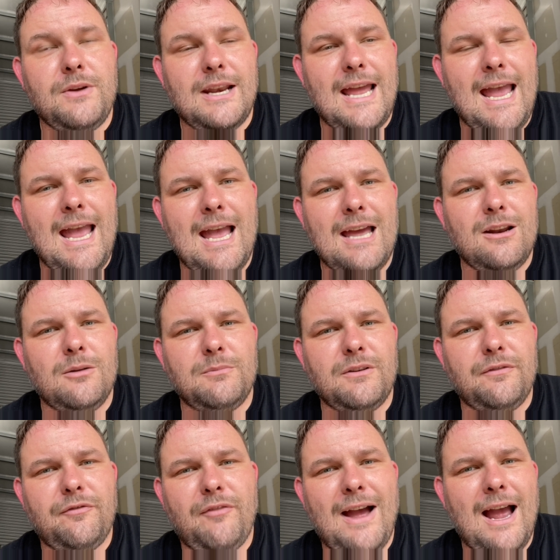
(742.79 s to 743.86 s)
add up to
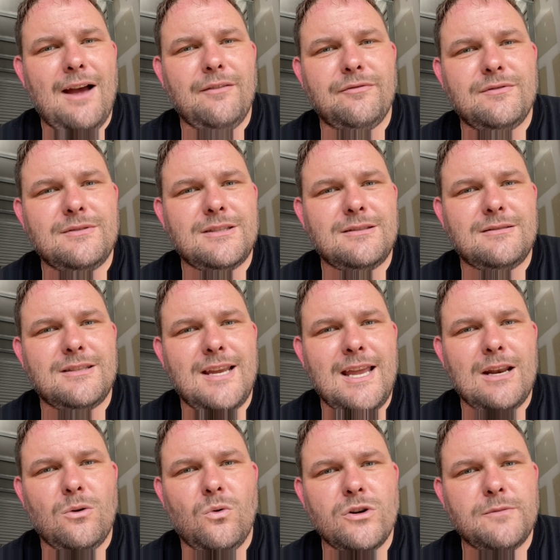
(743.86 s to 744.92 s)

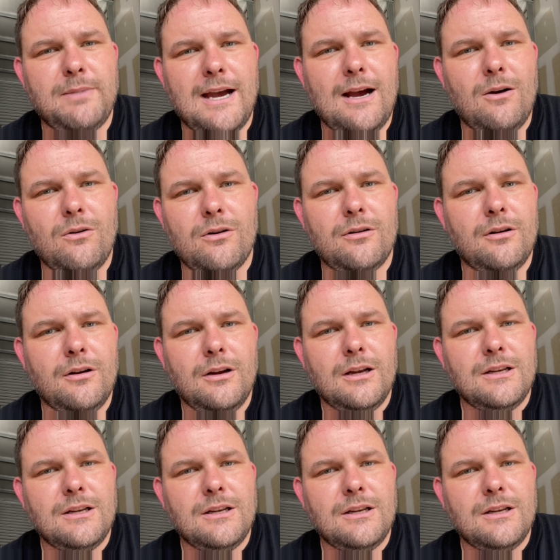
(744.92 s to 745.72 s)
5-10 horsepower